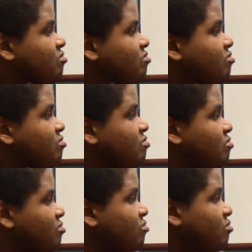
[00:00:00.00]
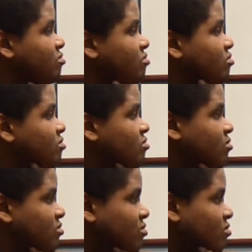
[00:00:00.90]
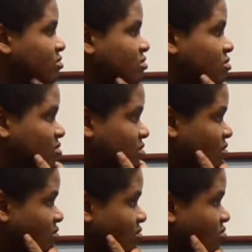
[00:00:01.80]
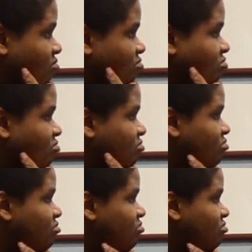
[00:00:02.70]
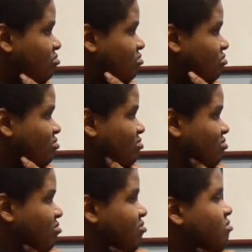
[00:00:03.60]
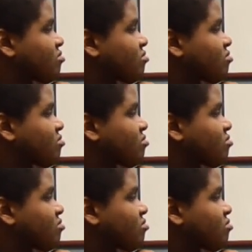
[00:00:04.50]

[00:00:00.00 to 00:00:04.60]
(silent)